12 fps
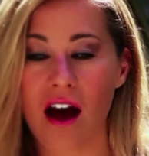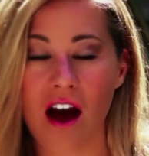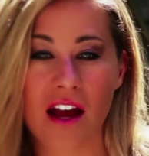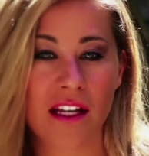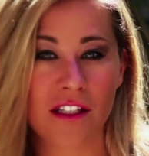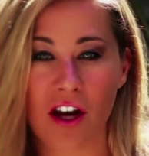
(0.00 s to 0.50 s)

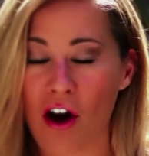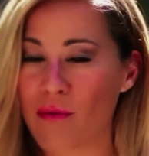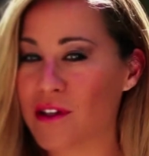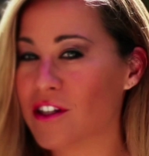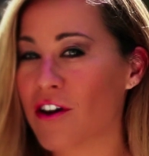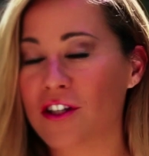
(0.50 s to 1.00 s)
Indaba
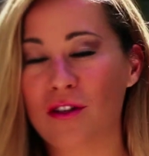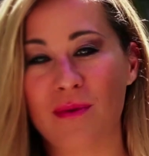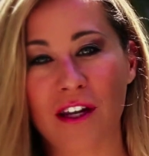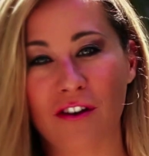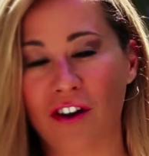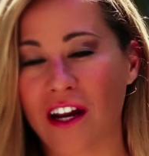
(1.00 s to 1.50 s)
has also
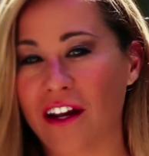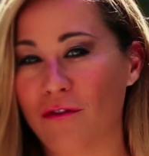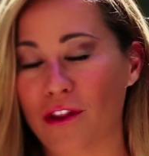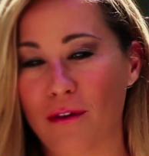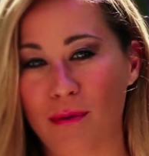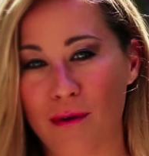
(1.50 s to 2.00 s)
been great with
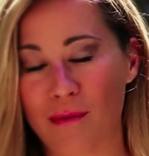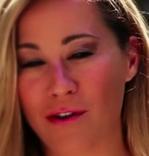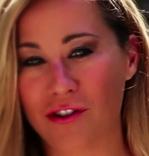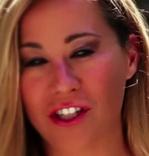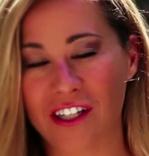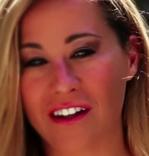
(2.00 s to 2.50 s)
the
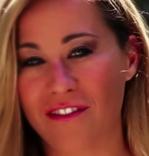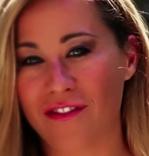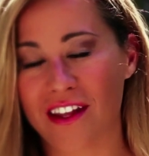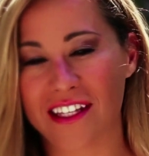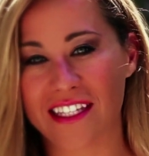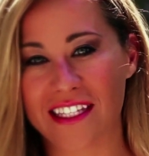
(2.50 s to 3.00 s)
promotion of
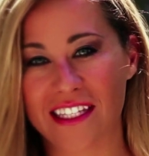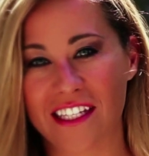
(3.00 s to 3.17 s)
this.